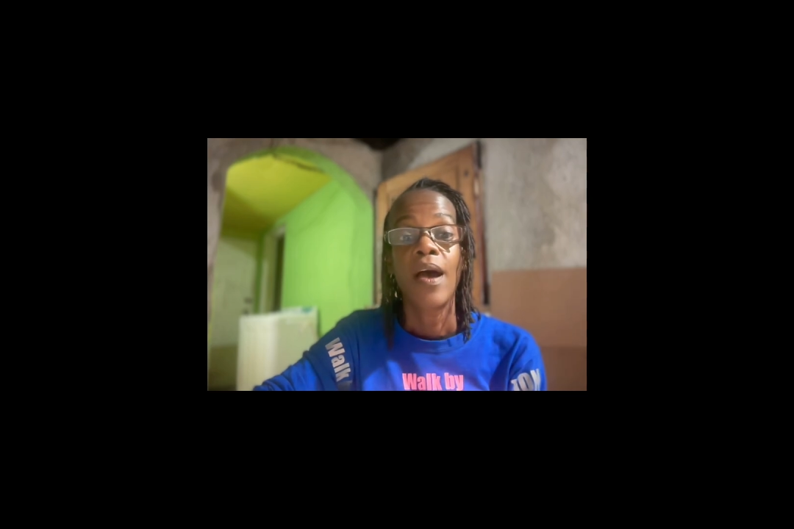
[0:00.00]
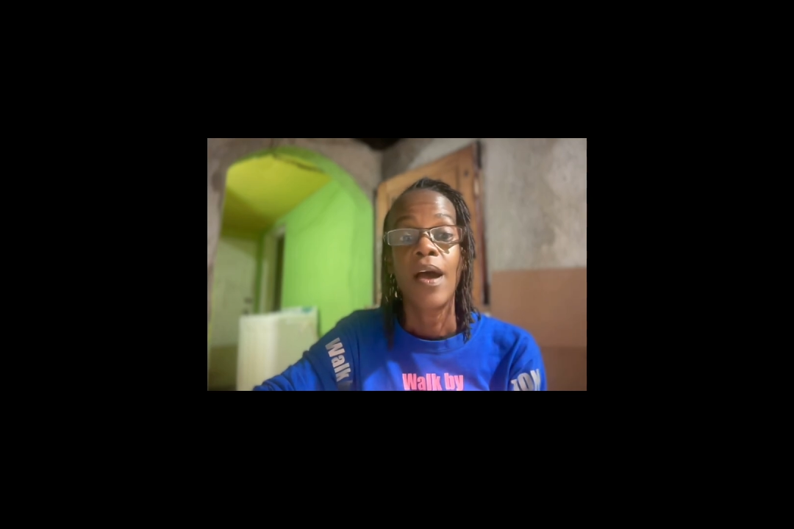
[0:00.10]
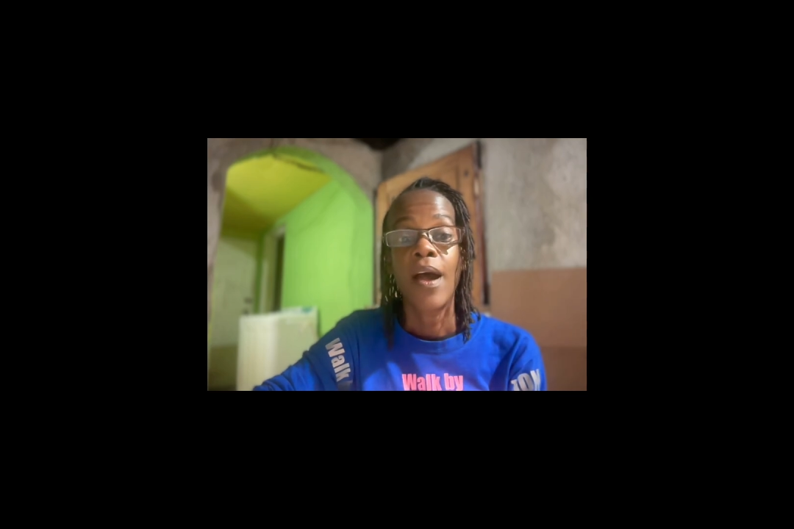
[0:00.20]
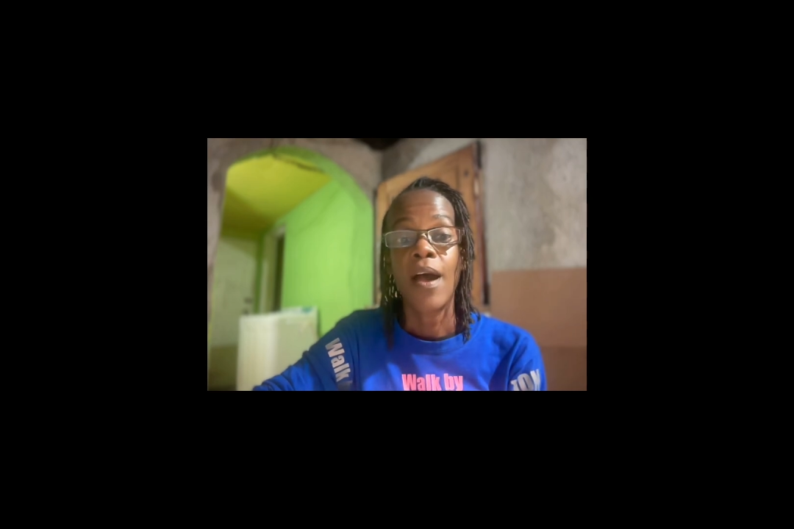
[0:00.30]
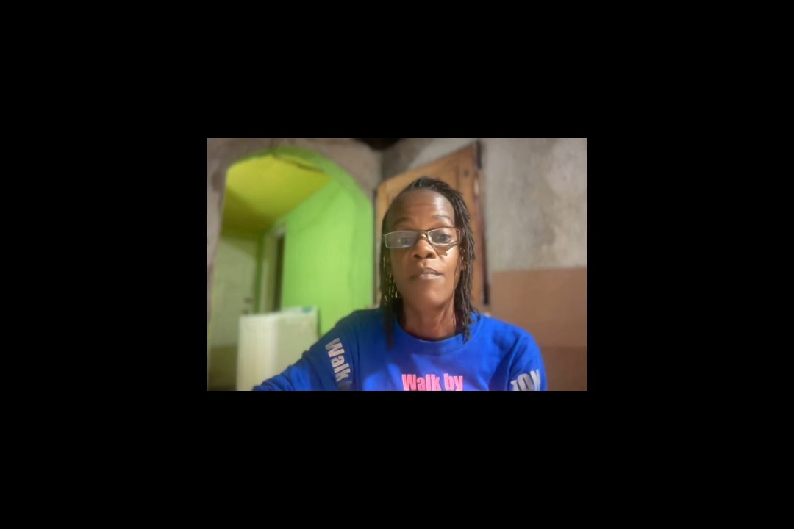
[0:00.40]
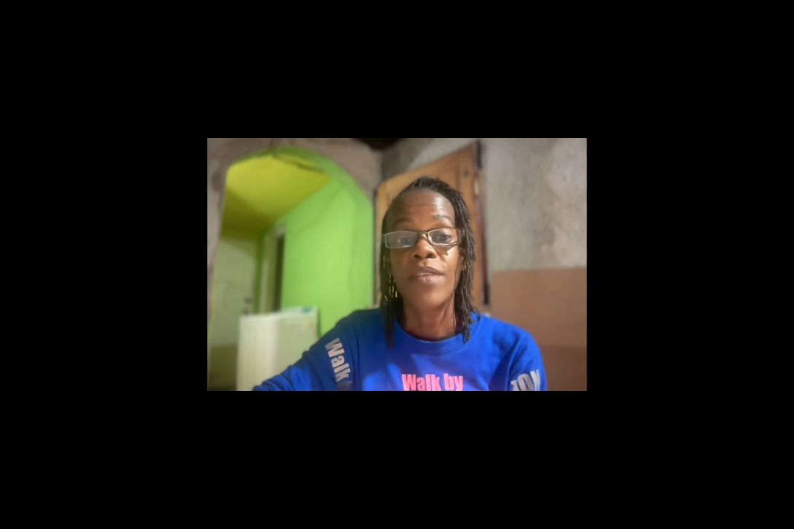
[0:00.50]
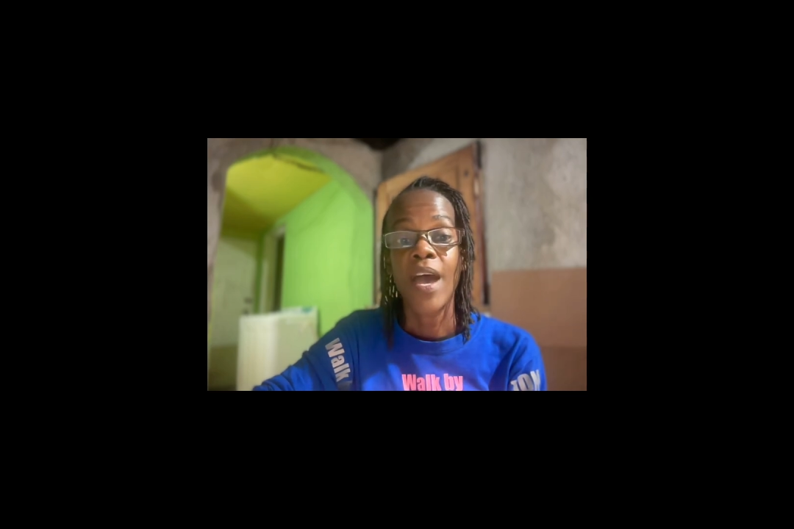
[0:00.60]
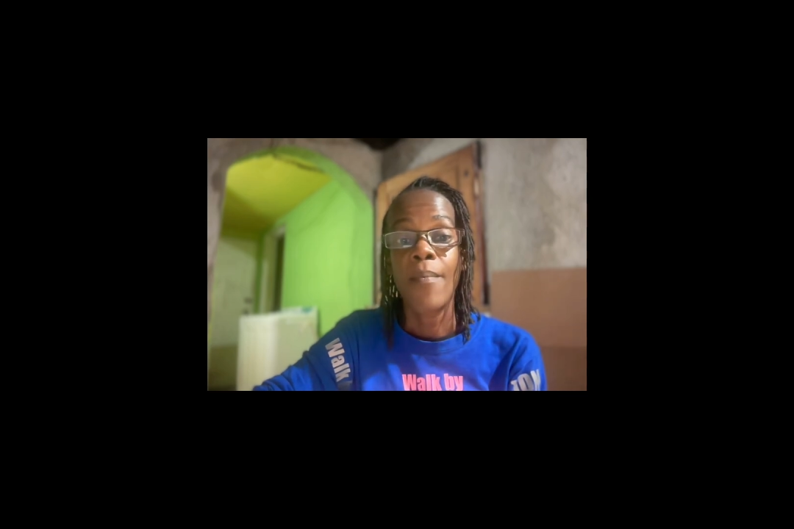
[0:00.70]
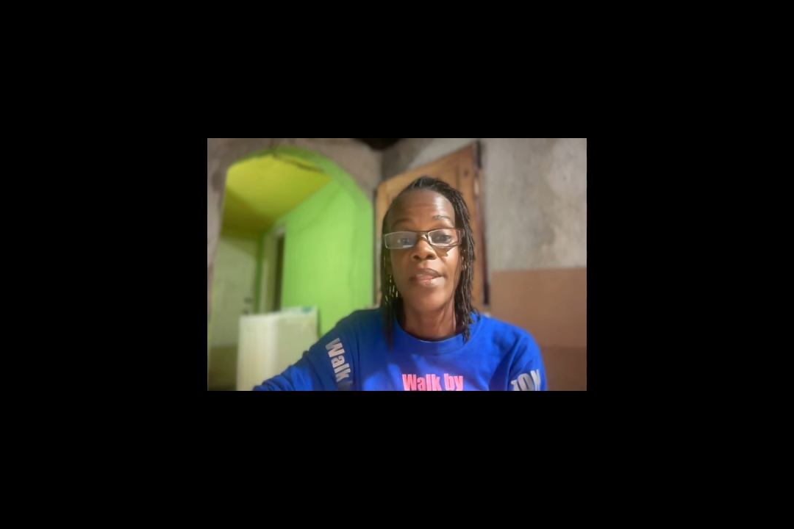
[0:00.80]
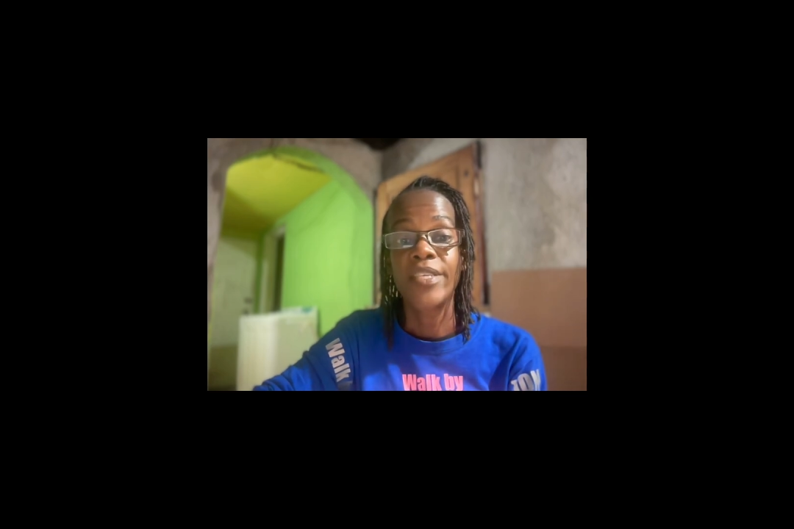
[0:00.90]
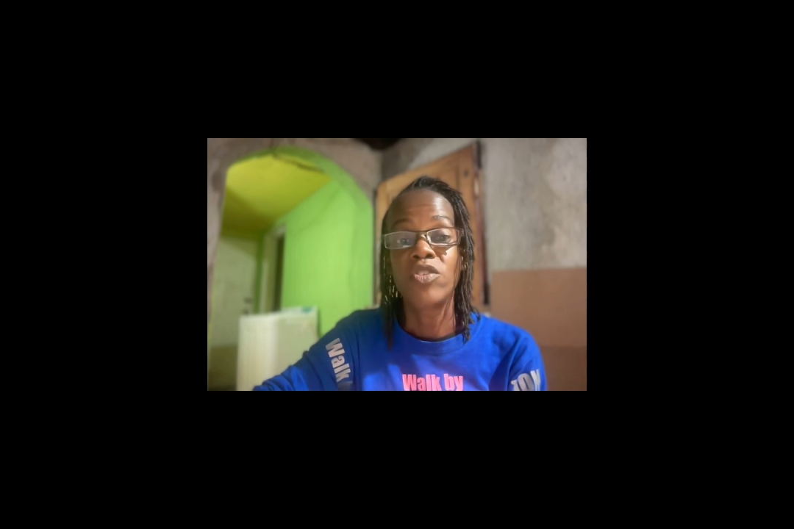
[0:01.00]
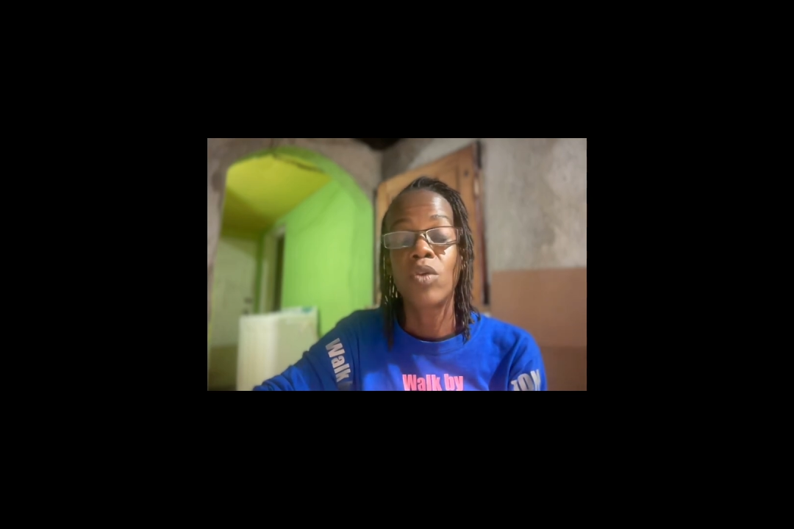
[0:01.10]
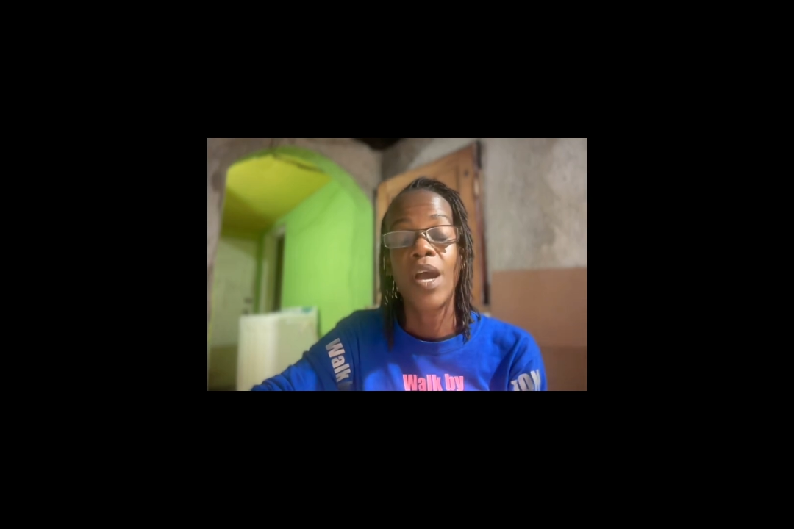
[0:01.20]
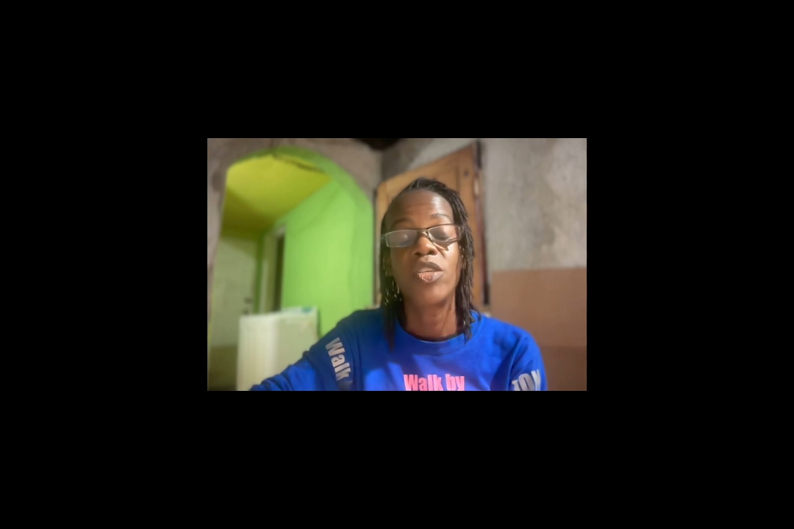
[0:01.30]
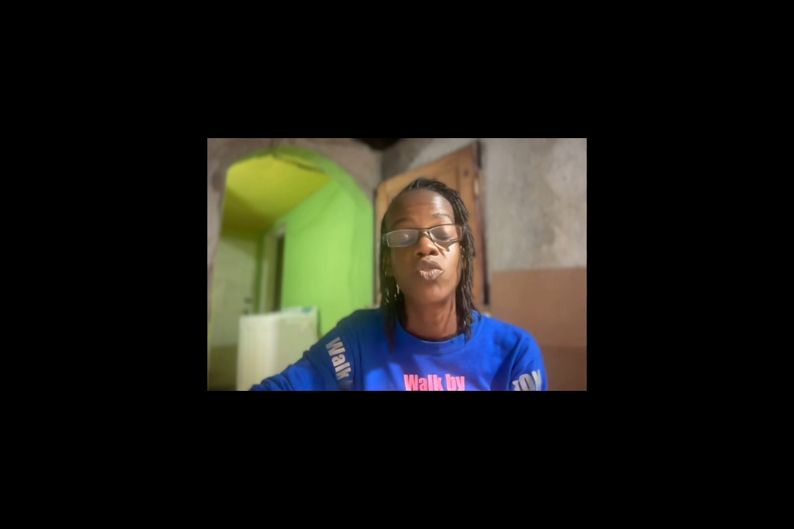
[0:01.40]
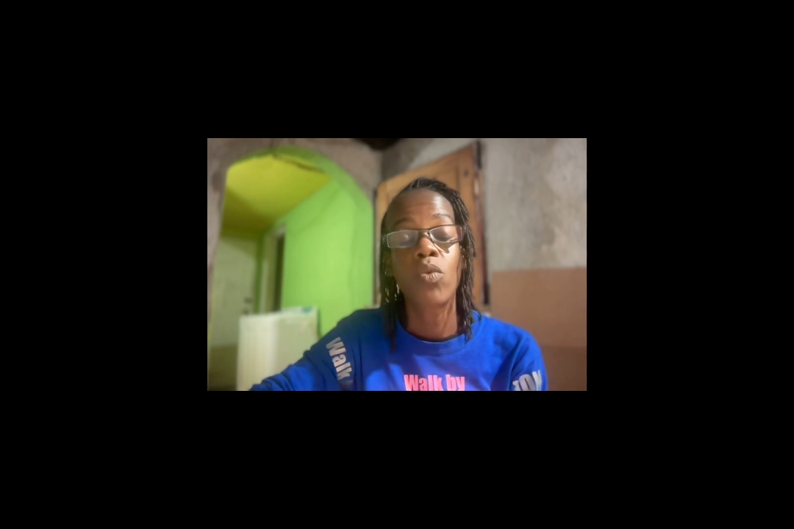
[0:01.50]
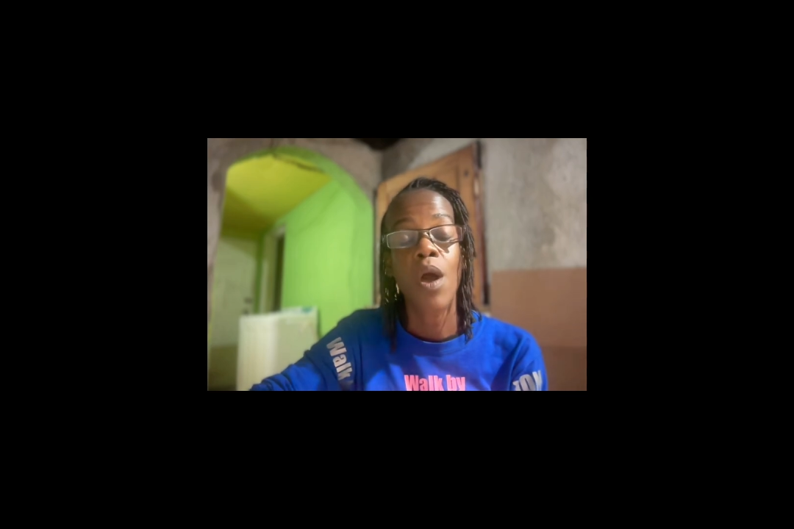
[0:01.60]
the ability to control